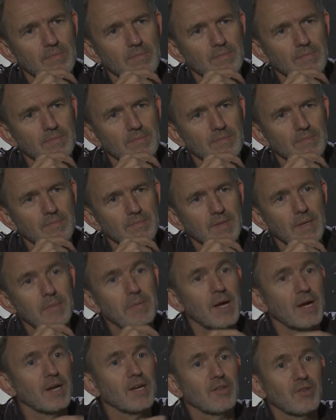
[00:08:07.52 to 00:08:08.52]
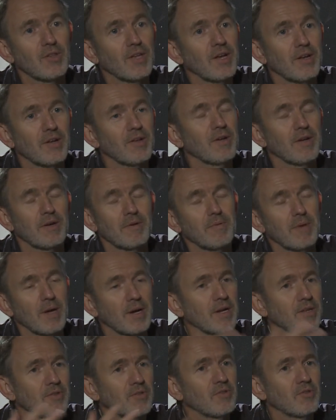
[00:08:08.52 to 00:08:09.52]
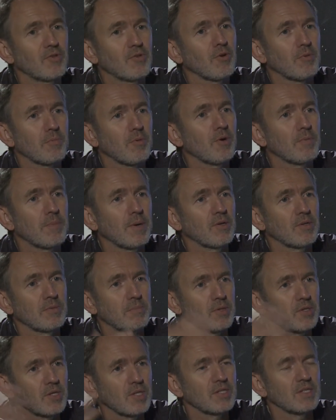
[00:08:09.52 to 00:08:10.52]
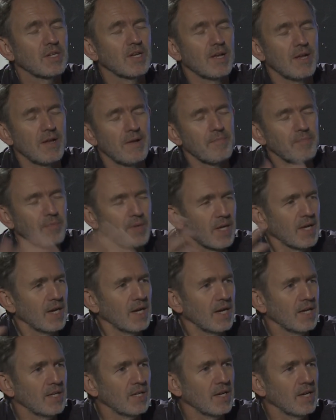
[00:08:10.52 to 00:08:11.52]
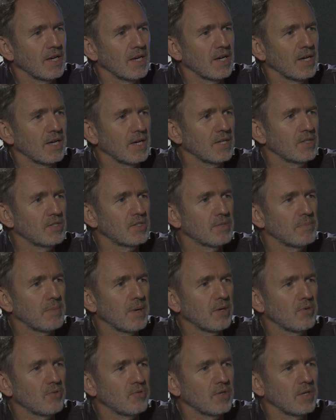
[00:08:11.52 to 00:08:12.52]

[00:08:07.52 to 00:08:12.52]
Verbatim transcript: Okay, I mean, I can, uh, I can talk more más? about it, but it's, uh, it's about...